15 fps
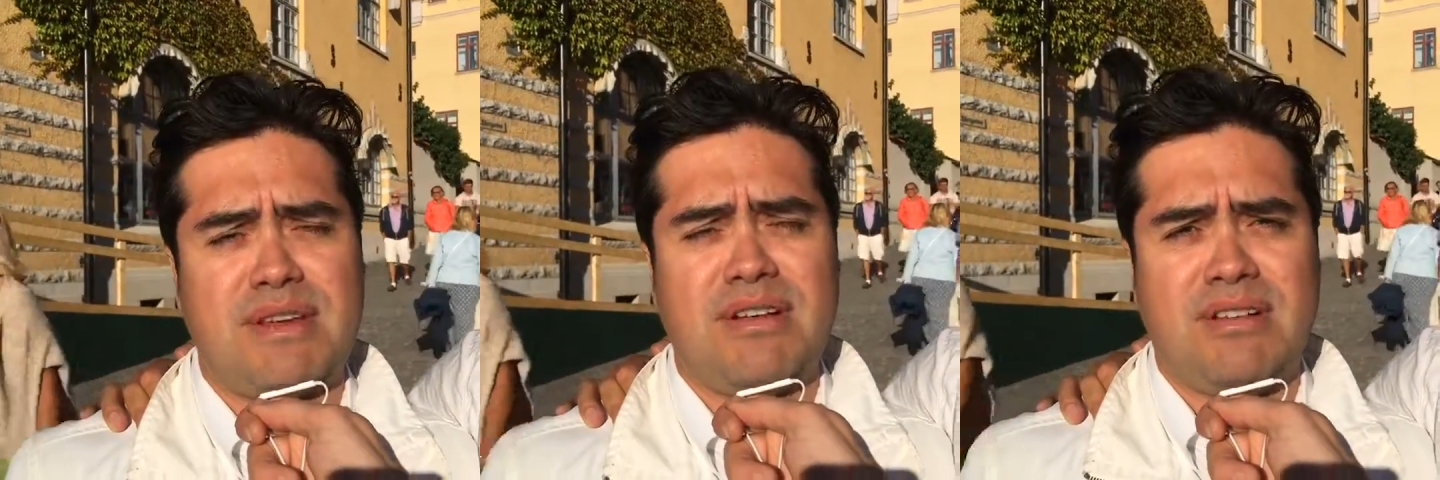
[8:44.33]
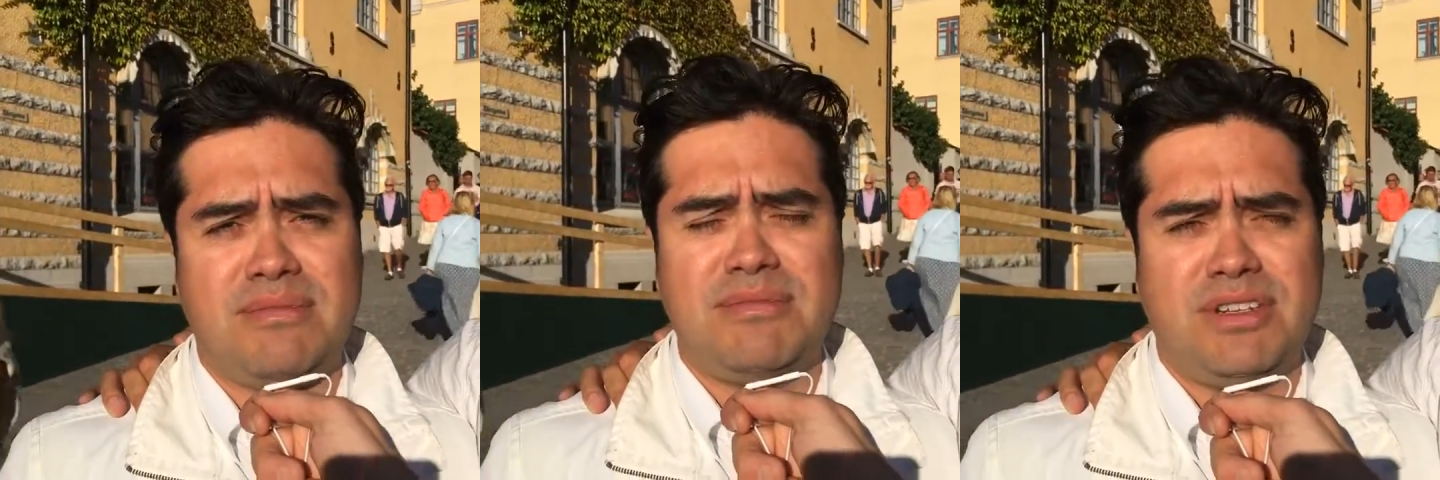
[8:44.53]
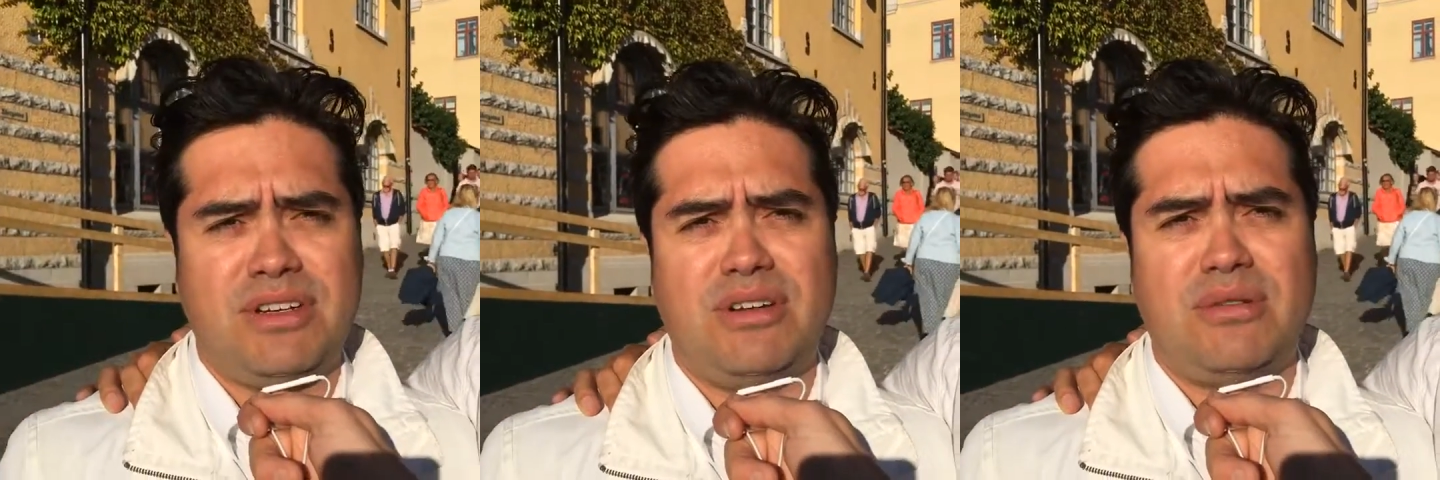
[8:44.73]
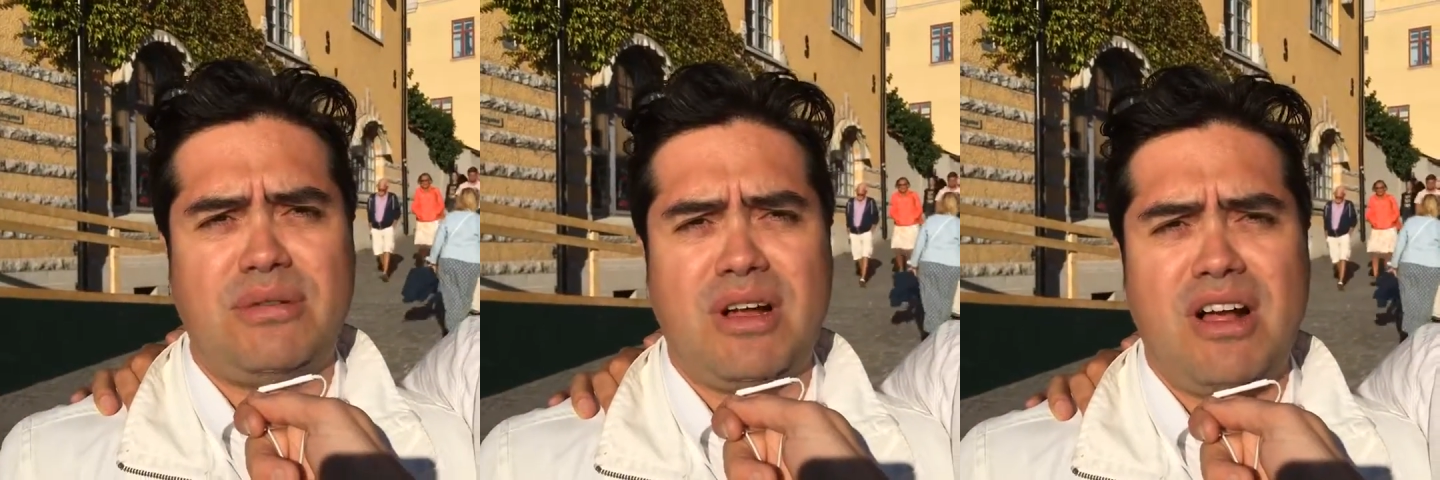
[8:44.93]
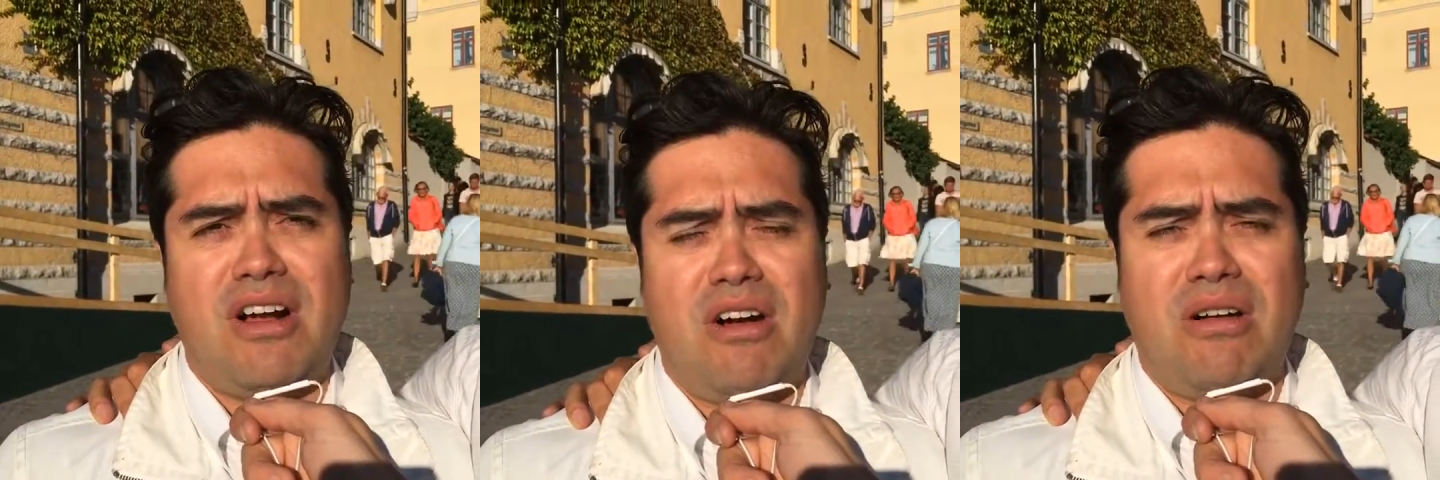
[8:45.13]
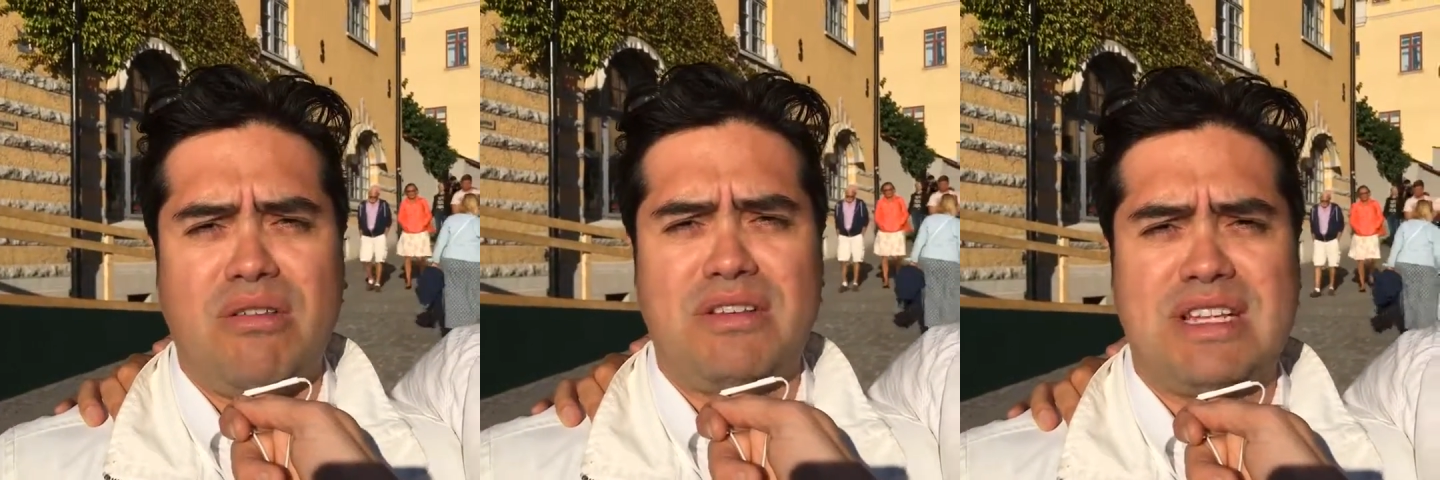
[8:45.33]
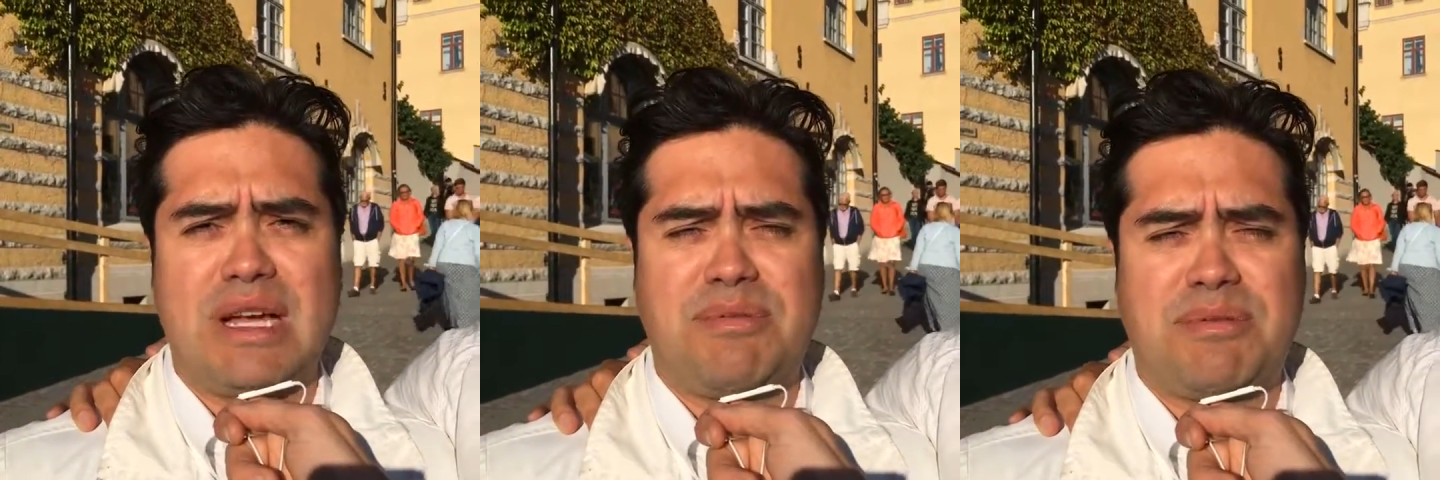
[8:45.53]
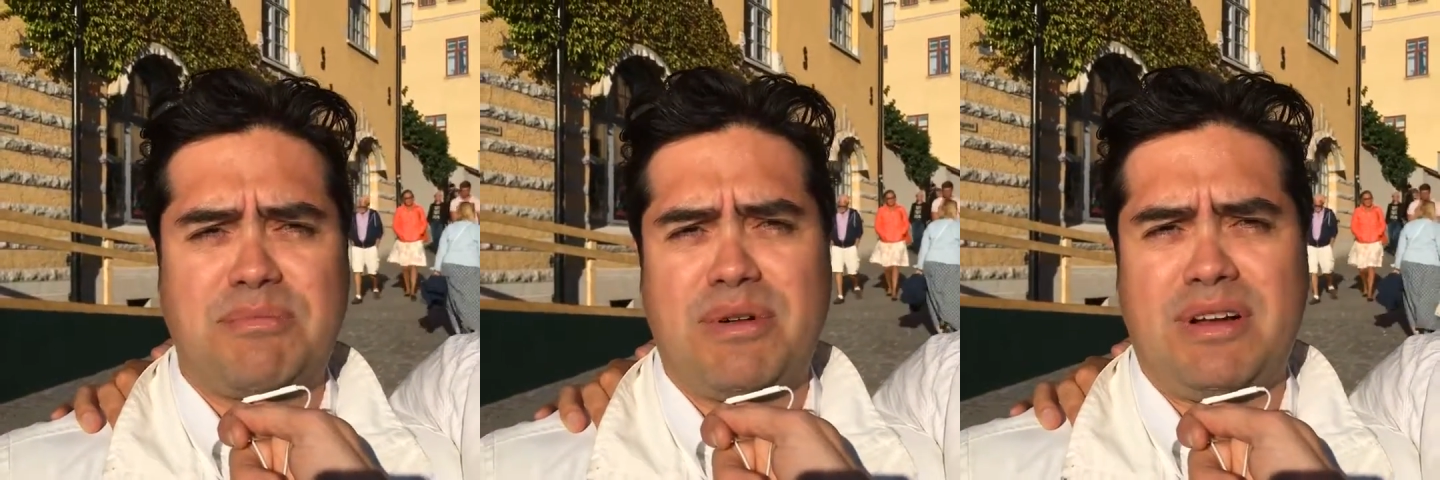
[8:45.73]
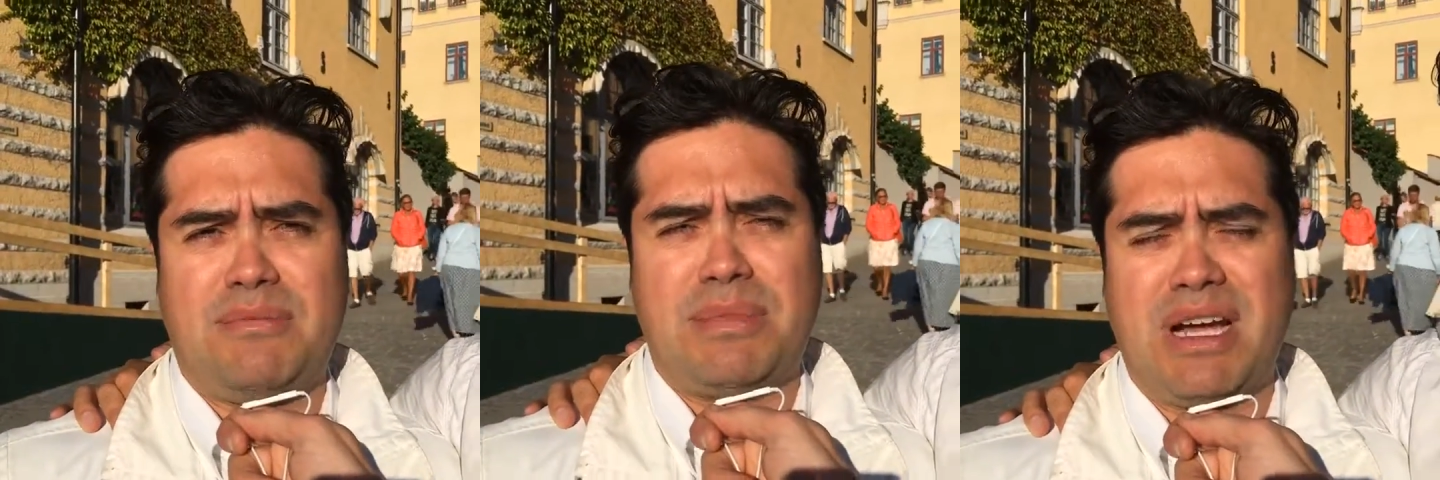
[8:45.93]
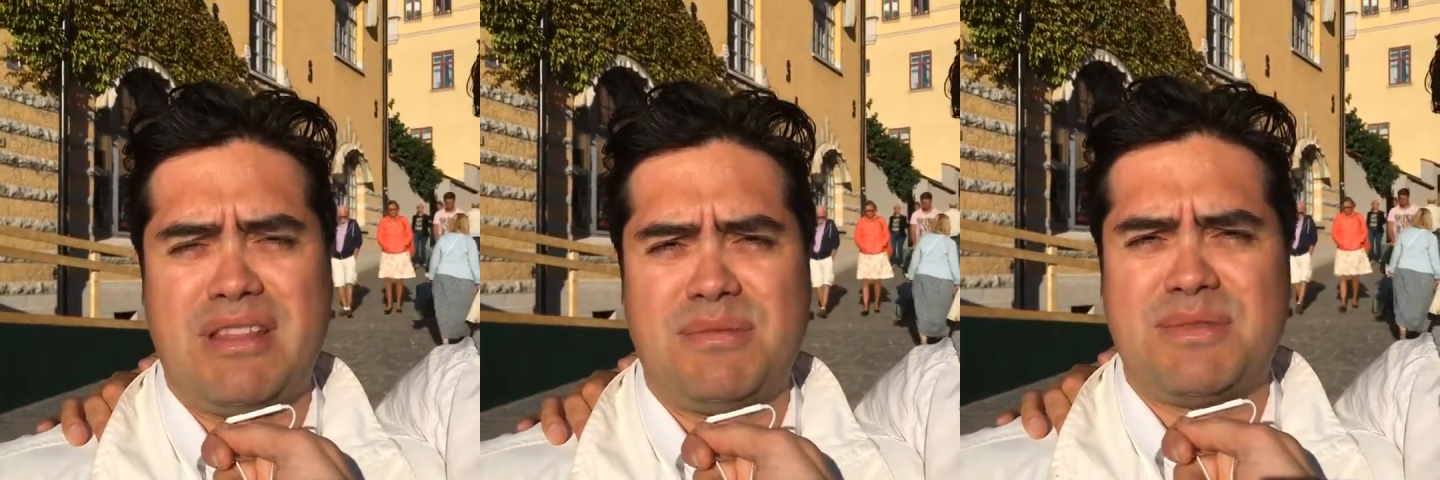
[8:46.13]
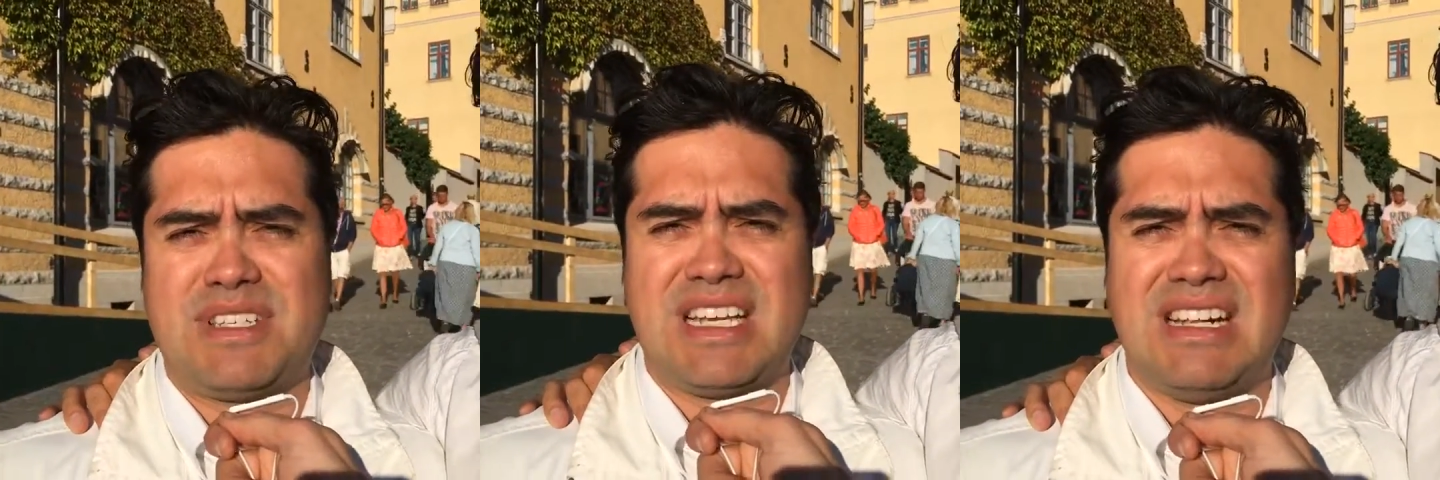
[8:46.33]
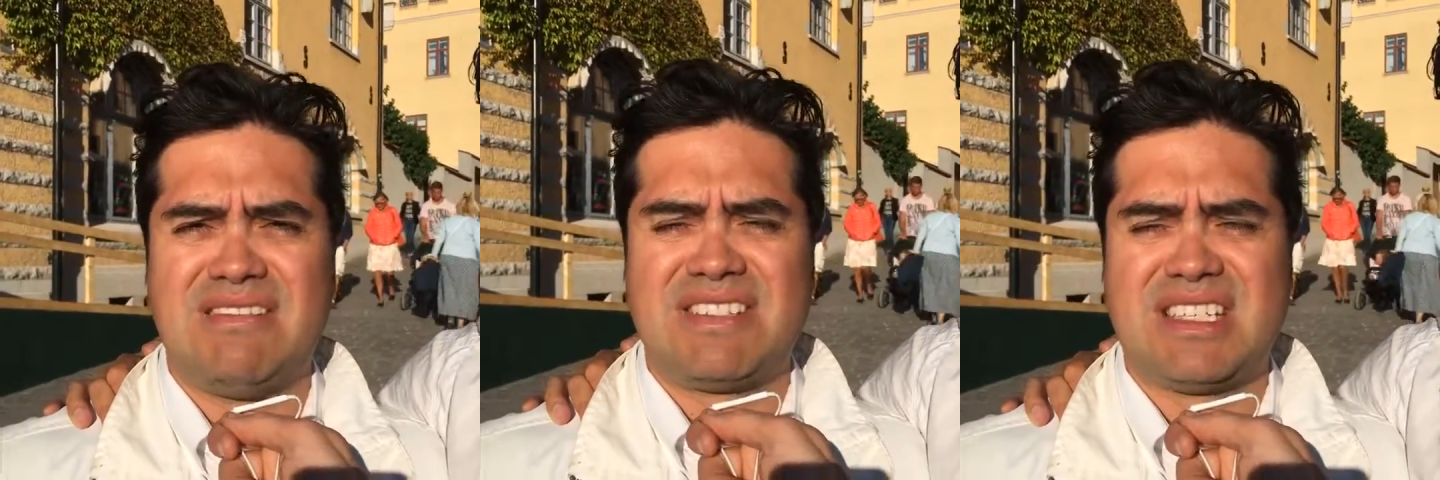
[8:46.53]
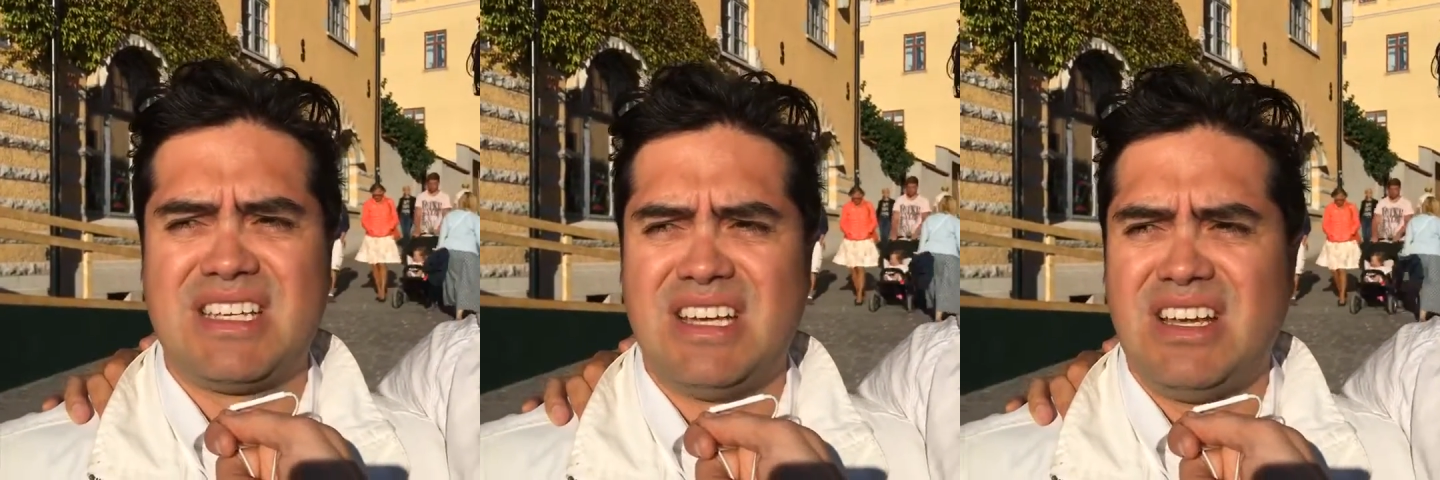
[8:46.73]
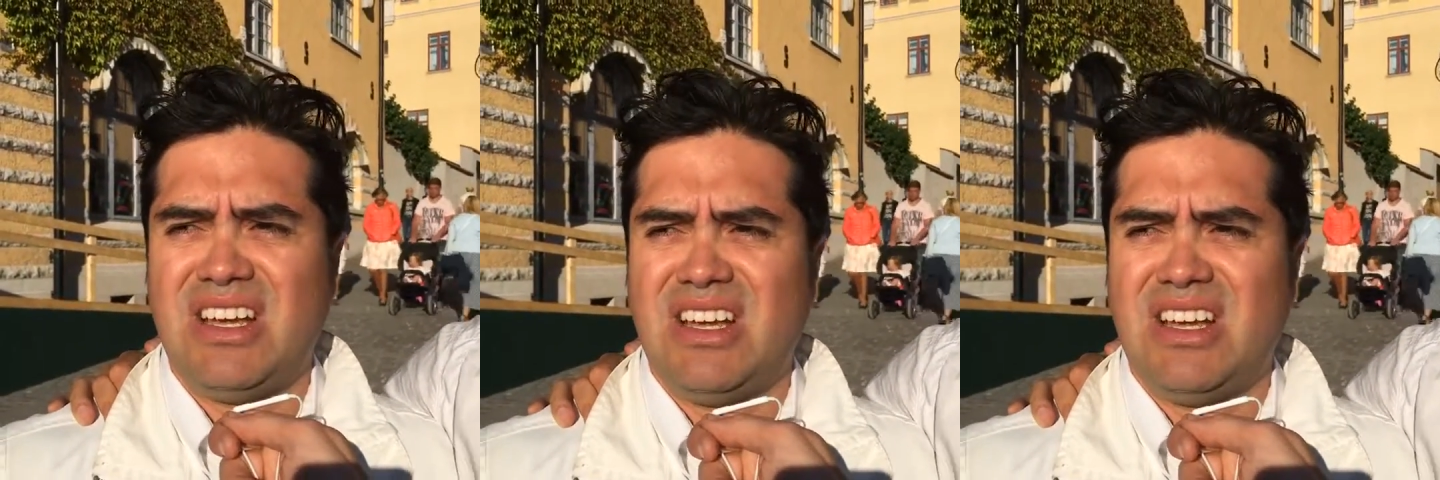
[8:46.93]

on the depths by themselves.